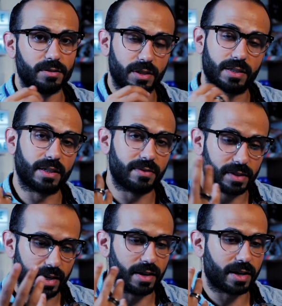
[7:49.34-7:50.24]
just to give
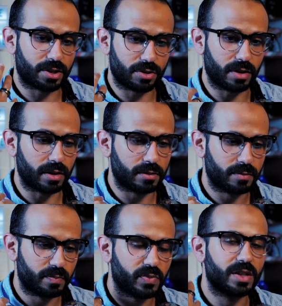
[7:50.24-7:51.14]
it that extra
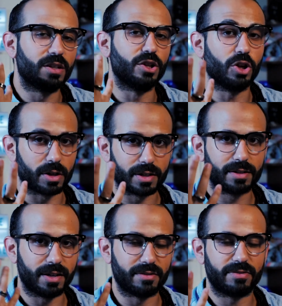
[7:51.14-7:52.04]

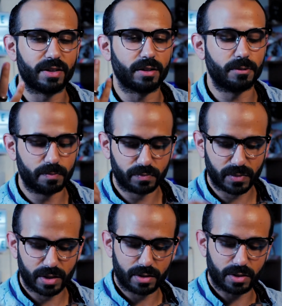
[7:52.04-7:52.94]
look and feel.
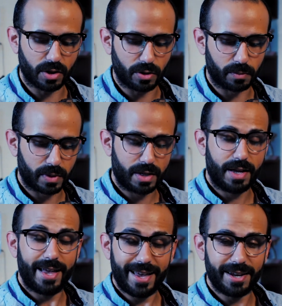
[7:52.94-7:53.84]
So
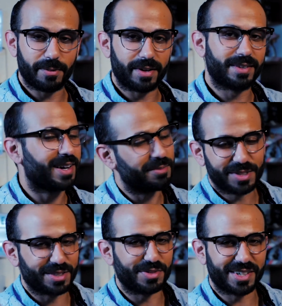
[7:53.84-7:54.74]
anyway, I'm
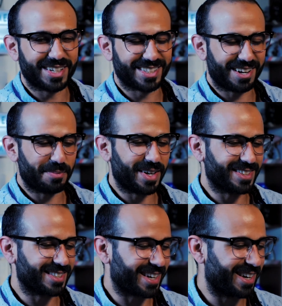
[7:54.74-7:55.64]
just very excited about
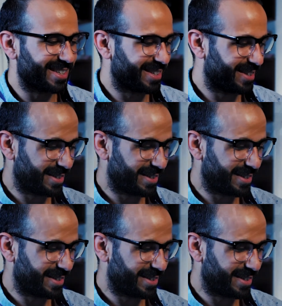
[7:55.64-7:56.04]
this, guys.